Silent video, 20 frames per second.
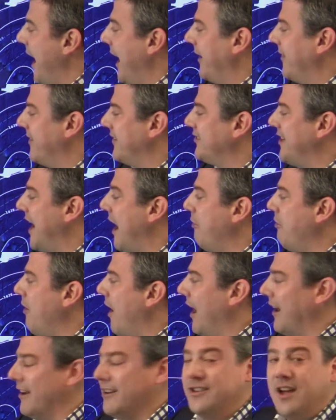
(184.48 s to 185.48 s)
and in the South
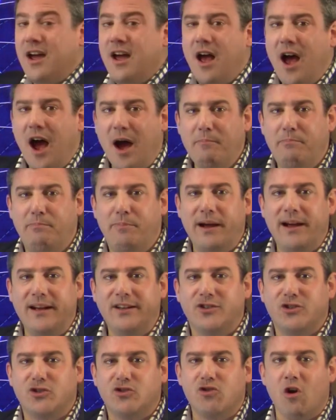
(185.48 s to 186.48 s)
Island, a big,
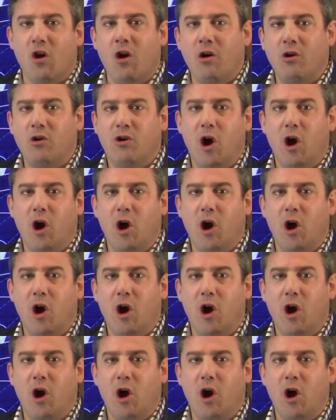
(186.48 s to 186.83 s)
strong,